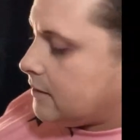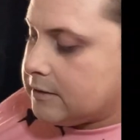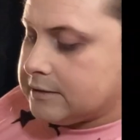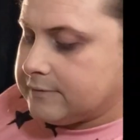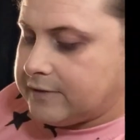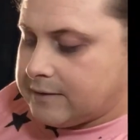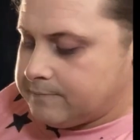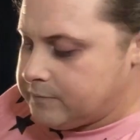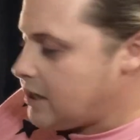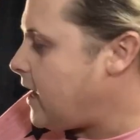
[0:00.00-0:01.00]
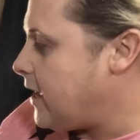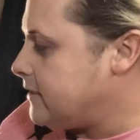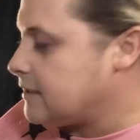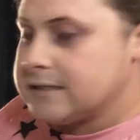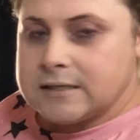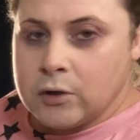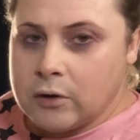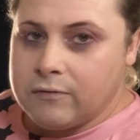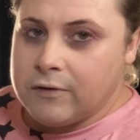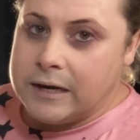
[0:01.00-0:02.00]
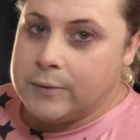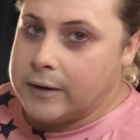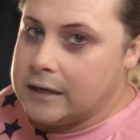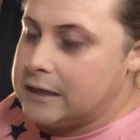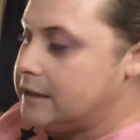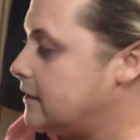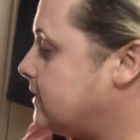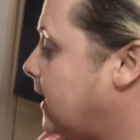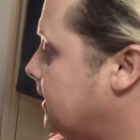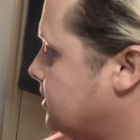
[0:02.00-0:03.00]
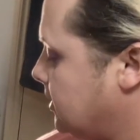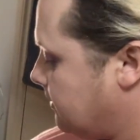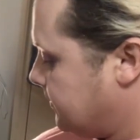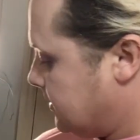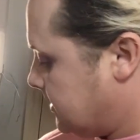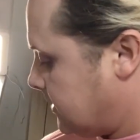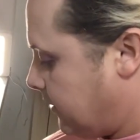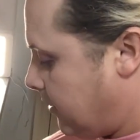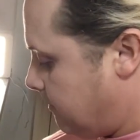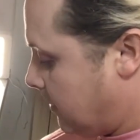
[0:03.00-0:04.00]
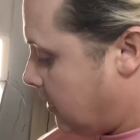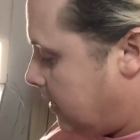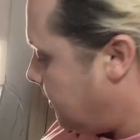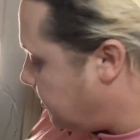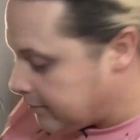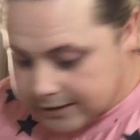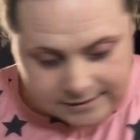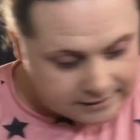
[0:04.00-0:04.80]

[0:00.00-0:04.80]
because of yeah, it does cook very quickly, these halogen ovens. So let me put this